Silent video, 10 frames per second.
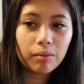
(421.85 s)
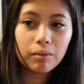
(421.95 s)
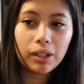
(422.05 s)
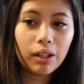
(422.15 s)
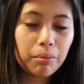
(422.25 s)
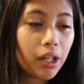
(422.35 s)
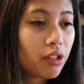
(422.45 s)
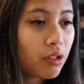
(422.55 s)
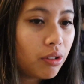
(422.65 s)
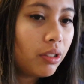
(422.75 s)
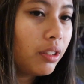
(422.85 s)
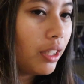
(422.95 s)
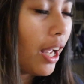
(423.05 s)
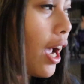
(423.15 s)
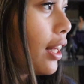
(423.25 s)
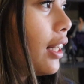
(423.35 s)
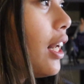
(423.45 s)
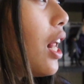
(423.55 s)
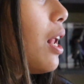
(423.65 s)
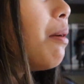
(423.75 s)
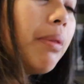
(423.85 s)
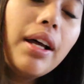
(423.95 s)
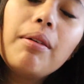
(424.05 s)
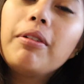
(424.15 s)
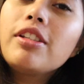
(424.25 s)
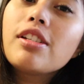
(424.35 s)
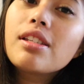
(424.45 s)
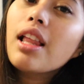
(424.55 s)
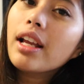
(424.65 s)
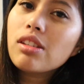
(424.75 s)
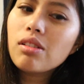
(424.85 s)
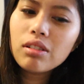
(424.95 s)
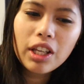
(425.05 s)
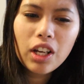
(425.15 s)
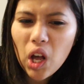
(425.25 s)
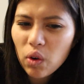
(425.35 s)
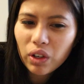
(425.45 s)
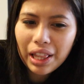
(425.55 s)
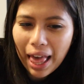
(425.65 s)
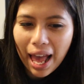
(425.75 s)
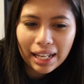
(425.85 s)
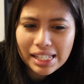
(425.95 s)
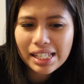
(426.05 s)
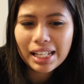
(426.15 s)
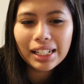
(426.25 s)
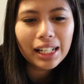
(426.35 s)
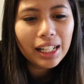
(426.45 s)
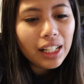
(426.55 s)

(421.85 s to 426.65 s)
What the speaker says: with our bar stool and the island, but we just like to, you know, relax and